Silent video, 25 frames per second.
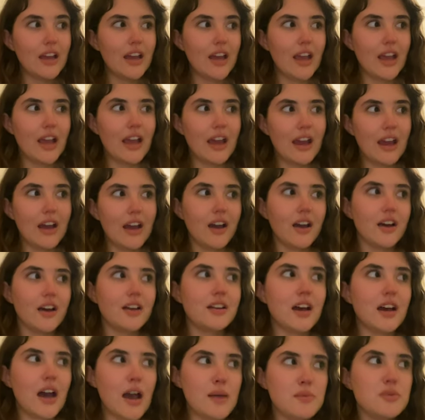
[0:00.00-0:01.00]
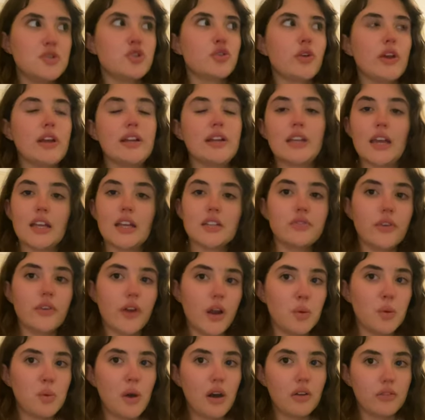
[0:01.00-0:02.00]
And I'm intrigued. It's
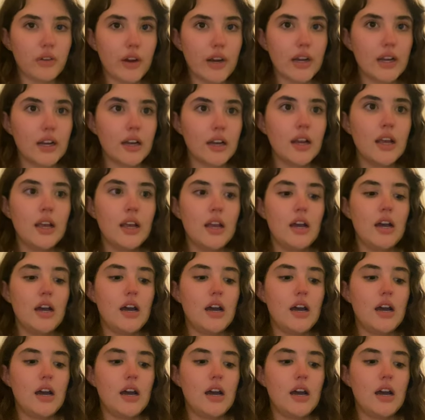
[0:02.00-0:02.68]
very well written.